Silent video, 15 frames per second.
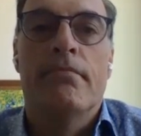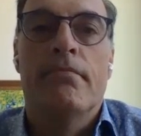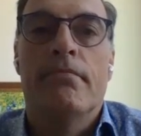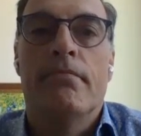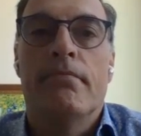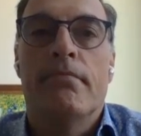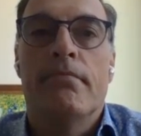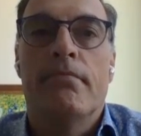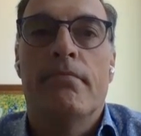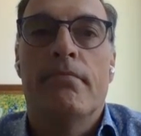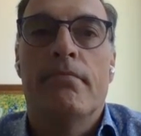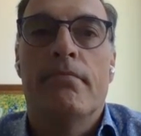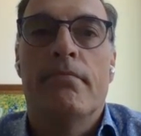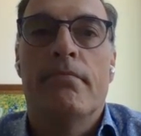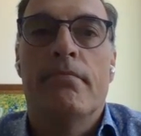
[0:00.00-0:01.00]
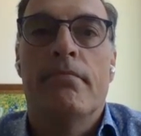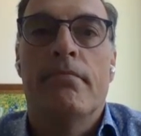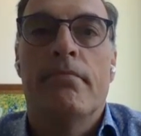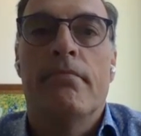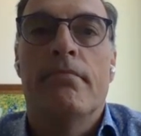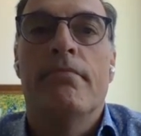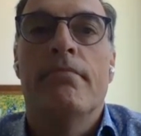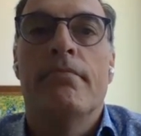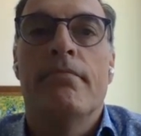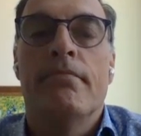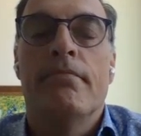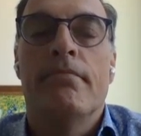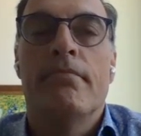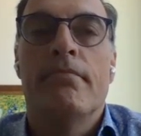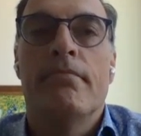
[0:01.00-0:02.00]

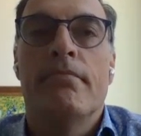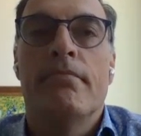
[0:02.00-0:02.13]
[no speech]